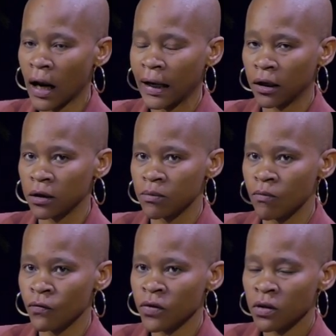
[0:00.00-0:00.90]

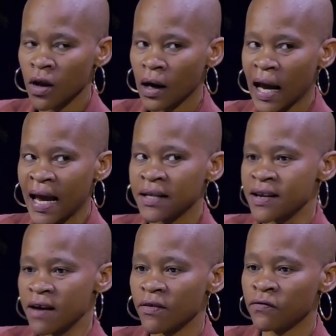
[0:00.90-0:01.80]
um, I
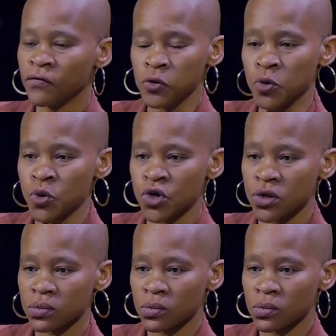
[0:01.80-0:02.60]
had never fused